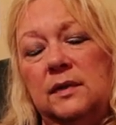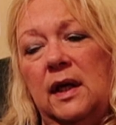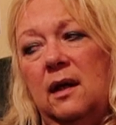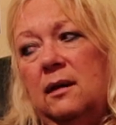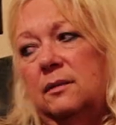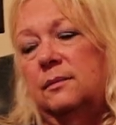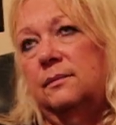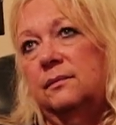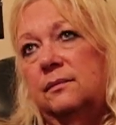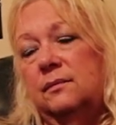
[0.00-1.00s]
That's what I would
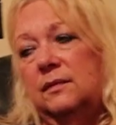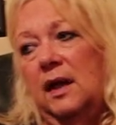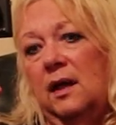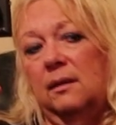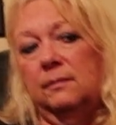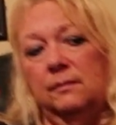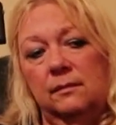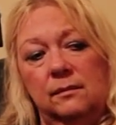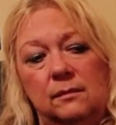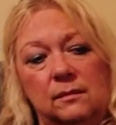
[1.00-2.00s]
do.
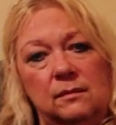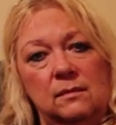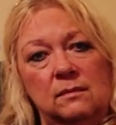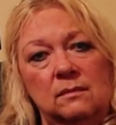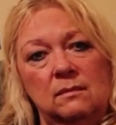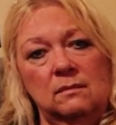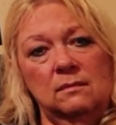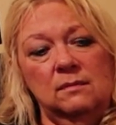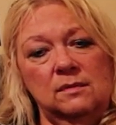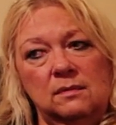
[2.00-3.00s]
What does that mean
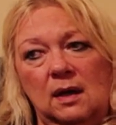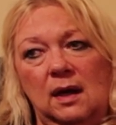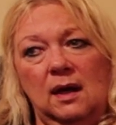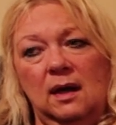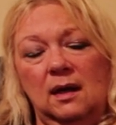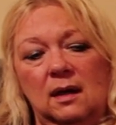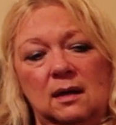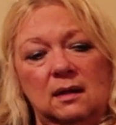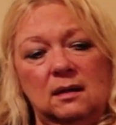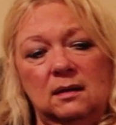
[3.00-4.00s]
though? Does that mean it's
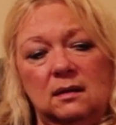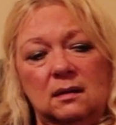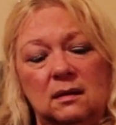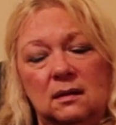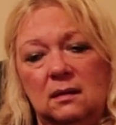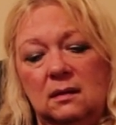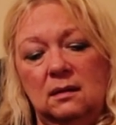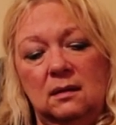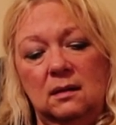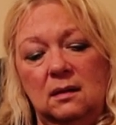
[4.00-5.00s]
cursed? Does that
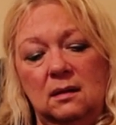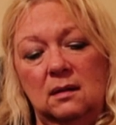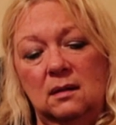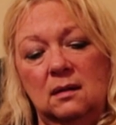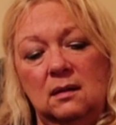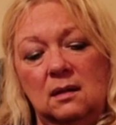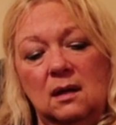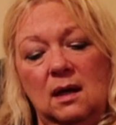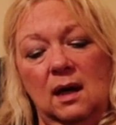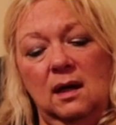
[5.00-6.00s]
mean somebody used it
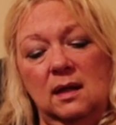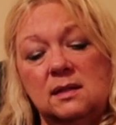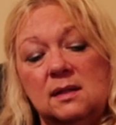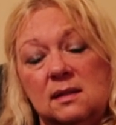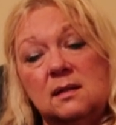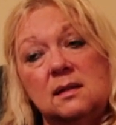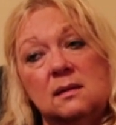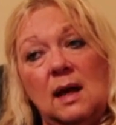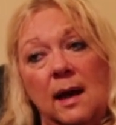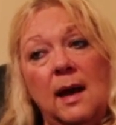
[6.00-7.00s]
in something? It's,
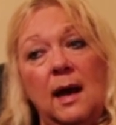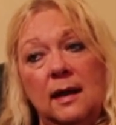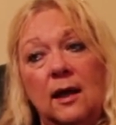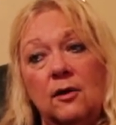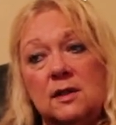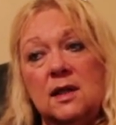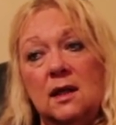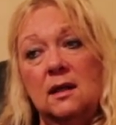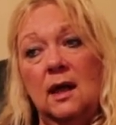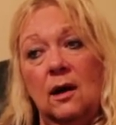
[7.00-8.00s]
I, I guarantee
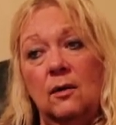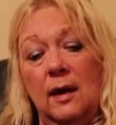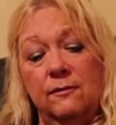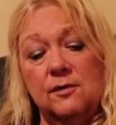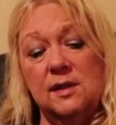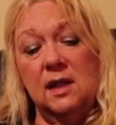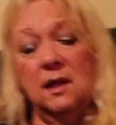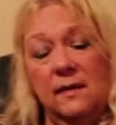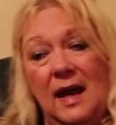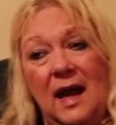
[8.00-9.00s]
it now. After
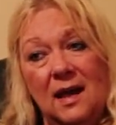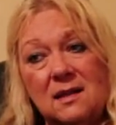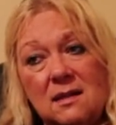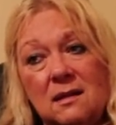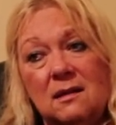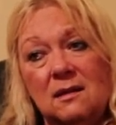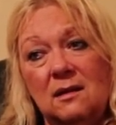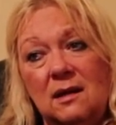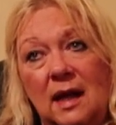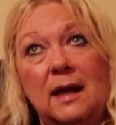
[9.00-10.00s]
seeing that
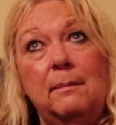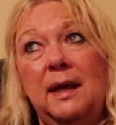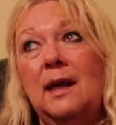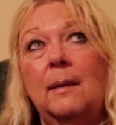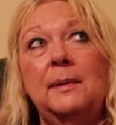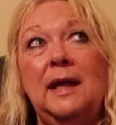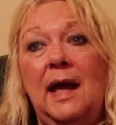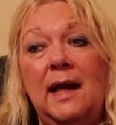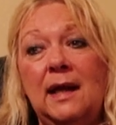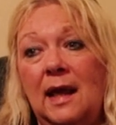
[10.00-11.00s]
and it being up in
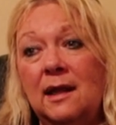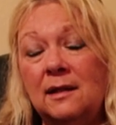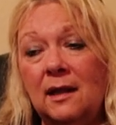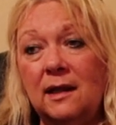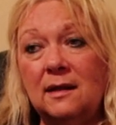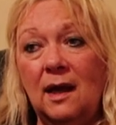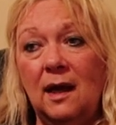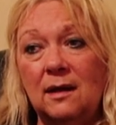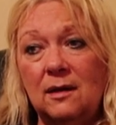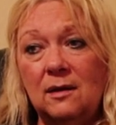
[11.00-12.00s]
the attic hidden like
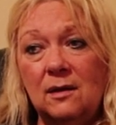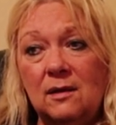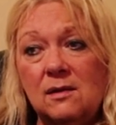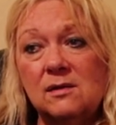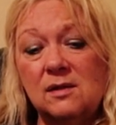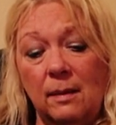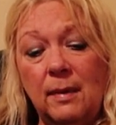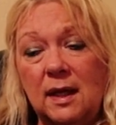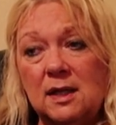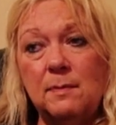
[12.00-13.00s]
that,
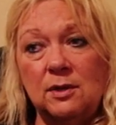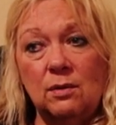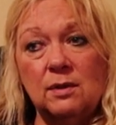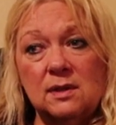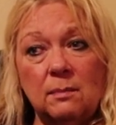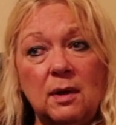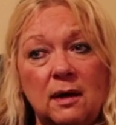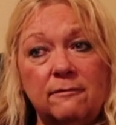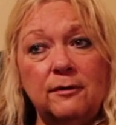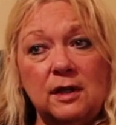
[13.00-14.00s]
somebody's been doing some
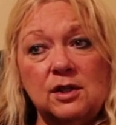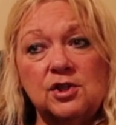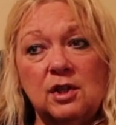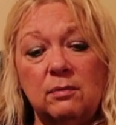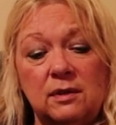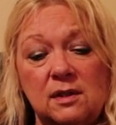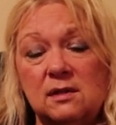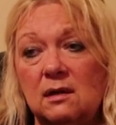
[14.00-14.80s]
kind of freaky shit with this